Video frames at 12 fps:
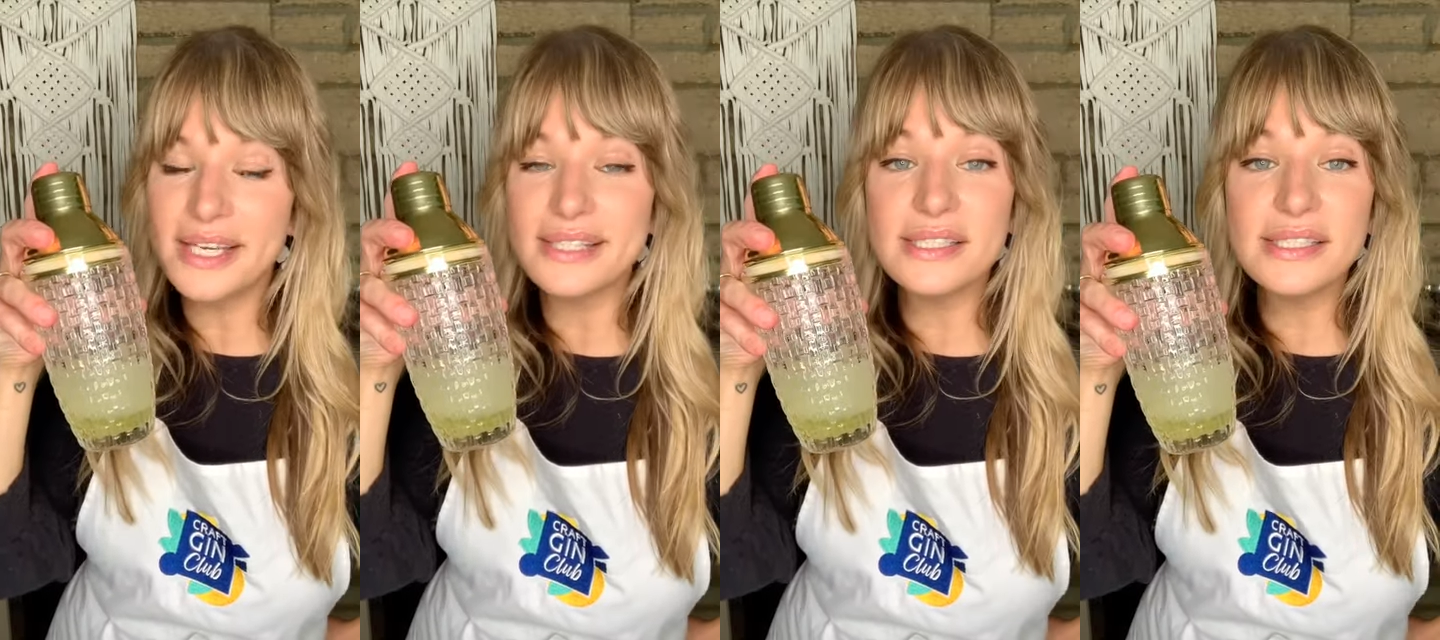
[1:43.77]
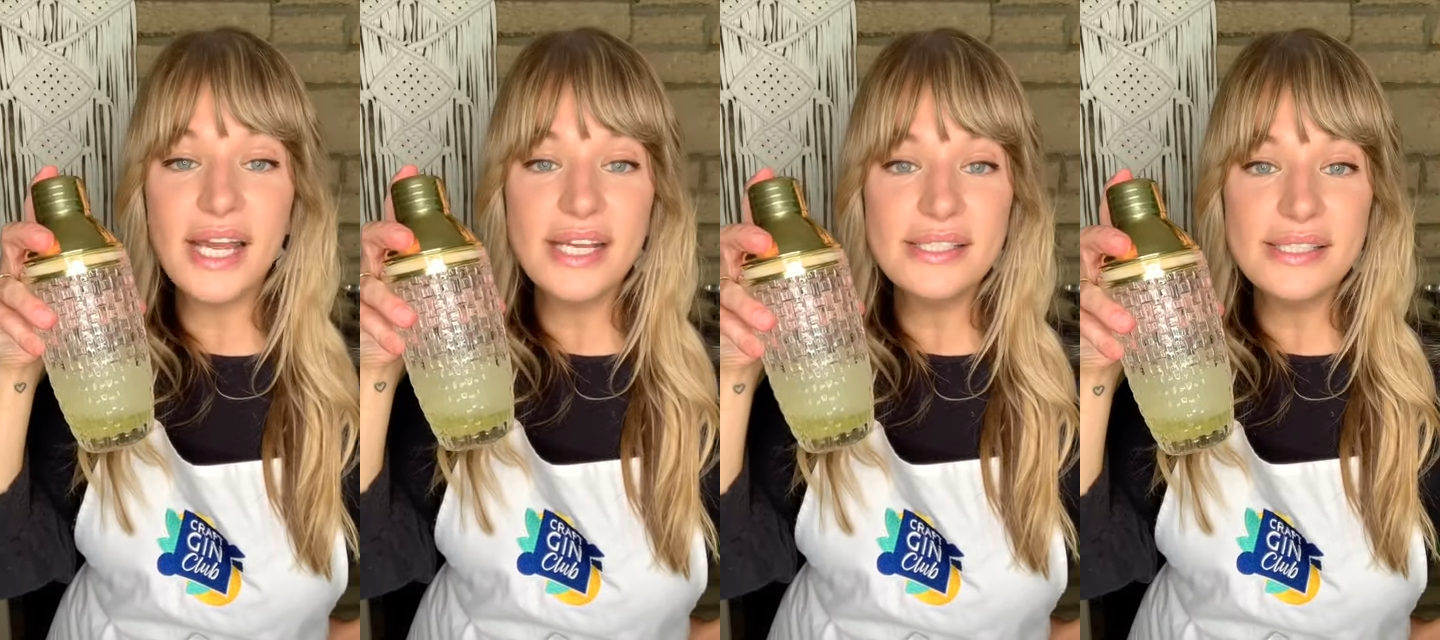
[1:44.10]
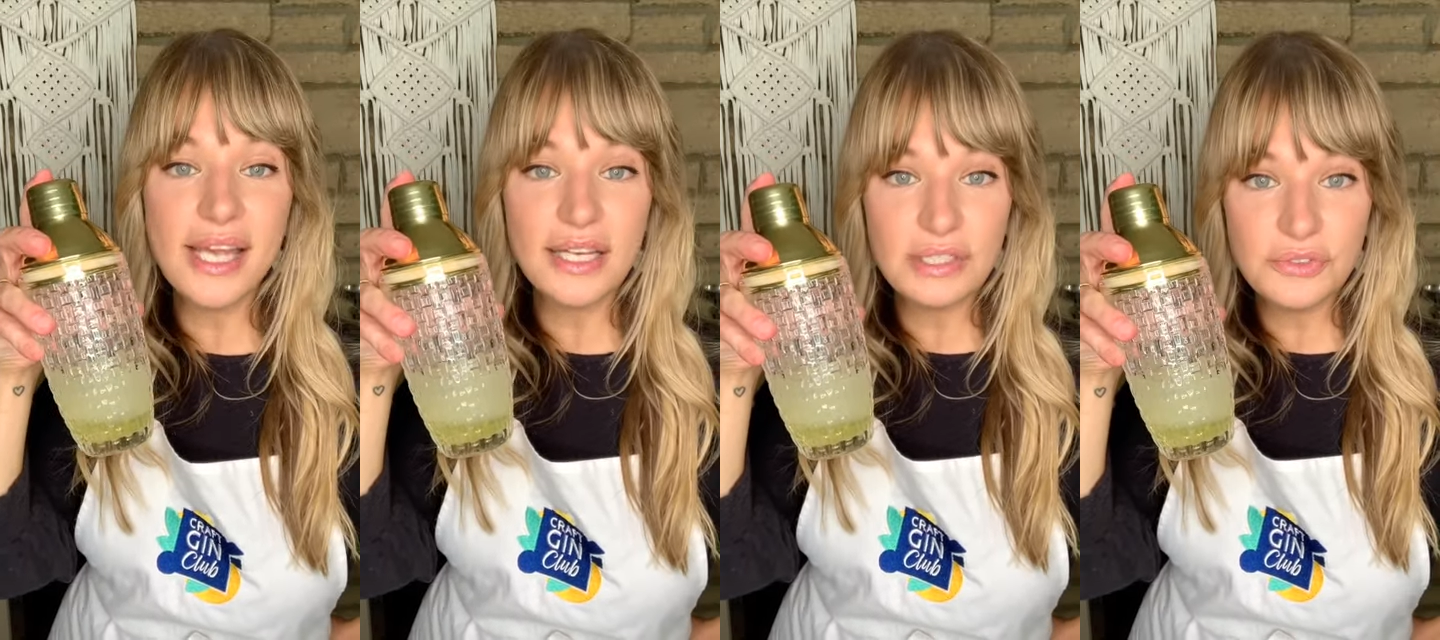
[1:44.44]
gets nice
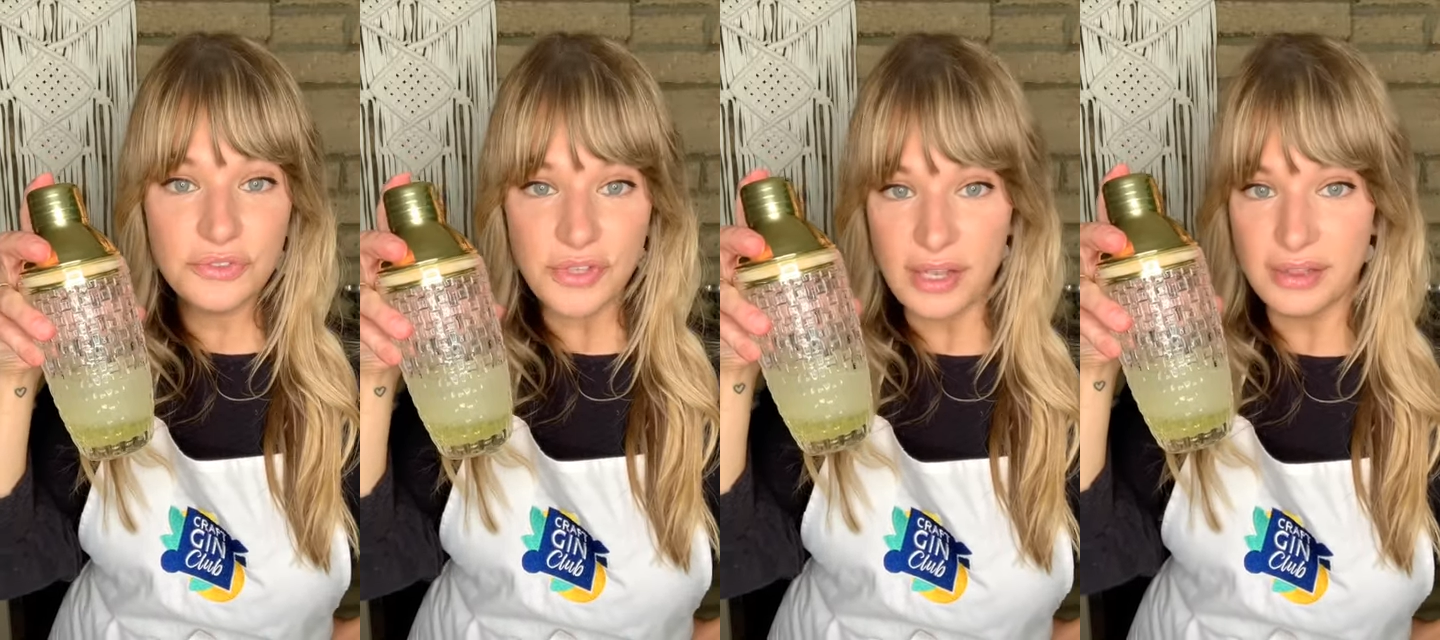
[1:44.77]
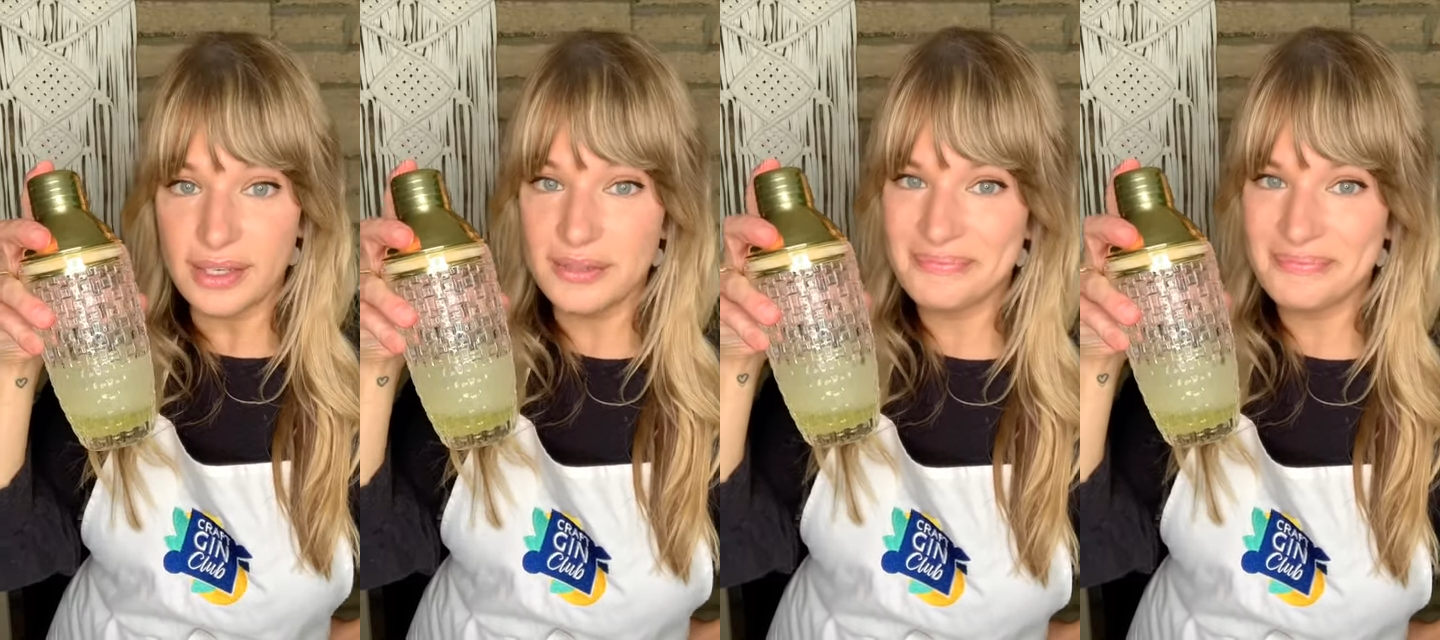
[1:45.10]
and frothy.